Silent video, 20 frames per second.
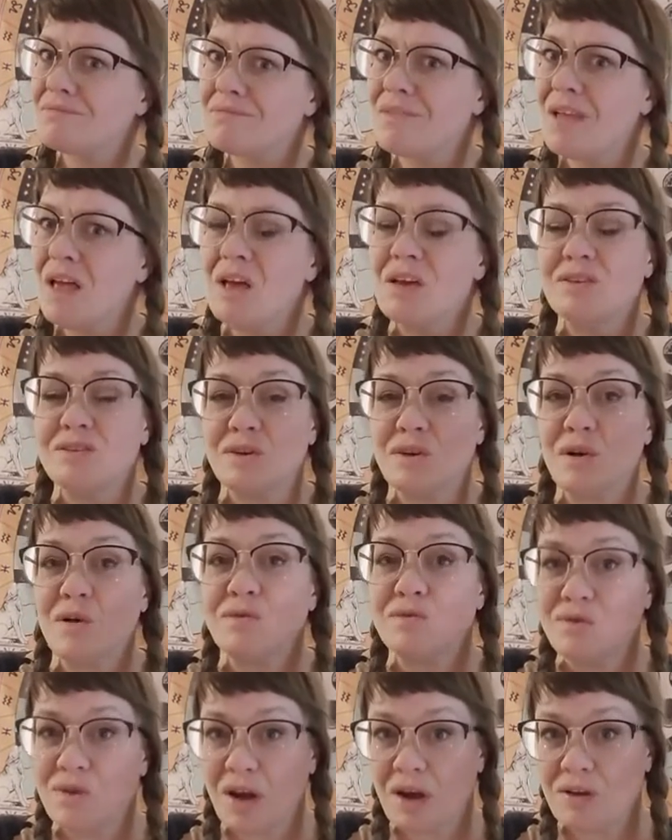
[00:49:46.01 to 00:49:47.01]
So go
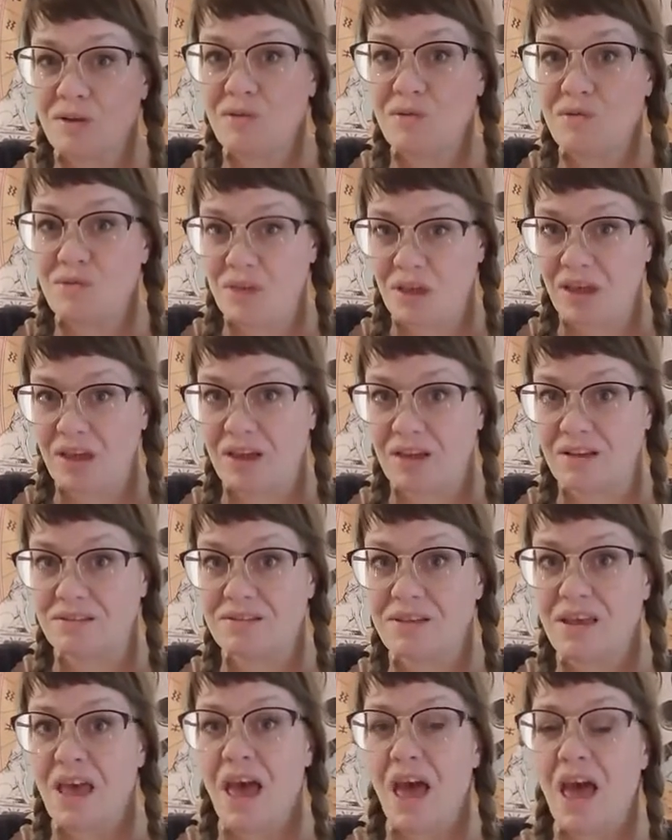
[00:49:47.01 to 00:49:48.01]
try new things.
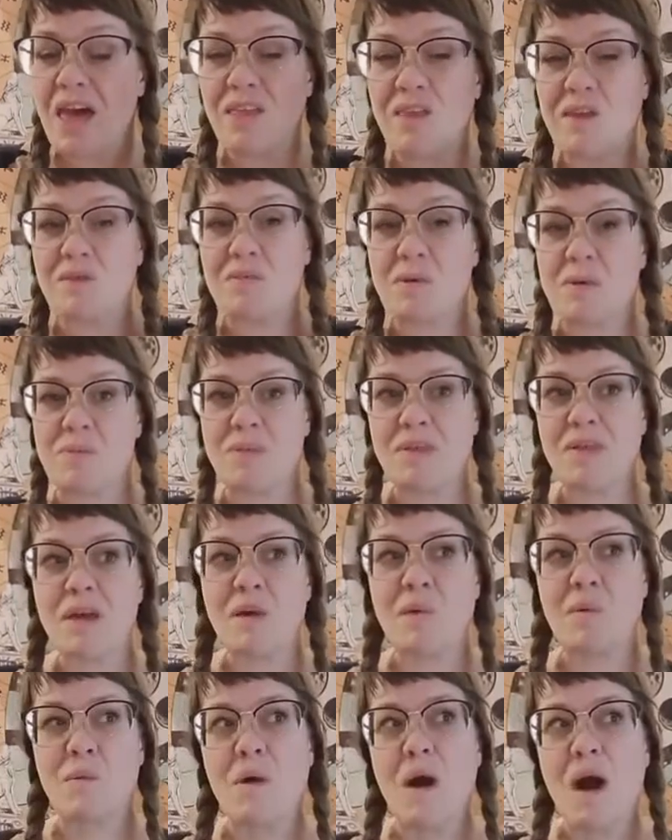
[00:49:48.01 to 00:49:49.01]
And you might be like,
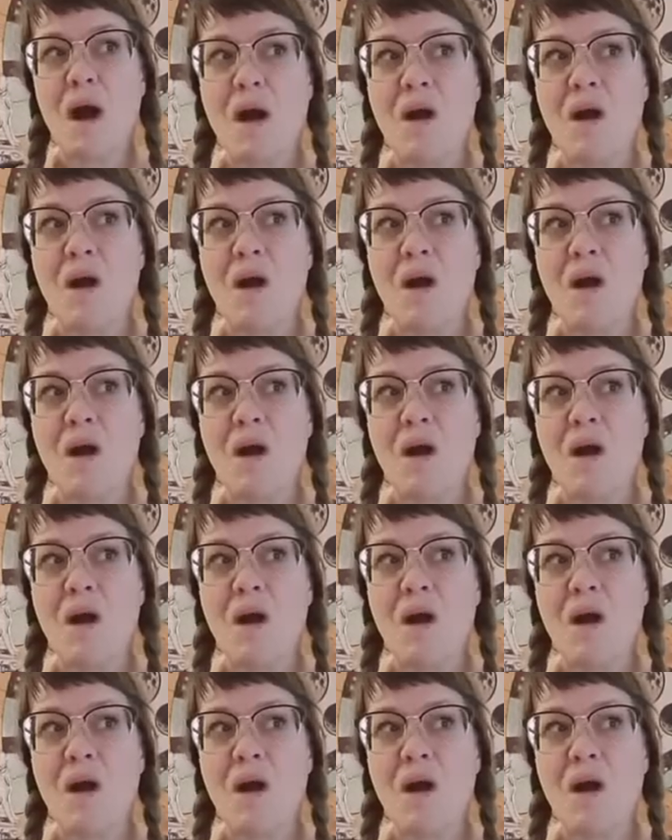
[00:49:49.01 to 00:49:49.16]
whoa,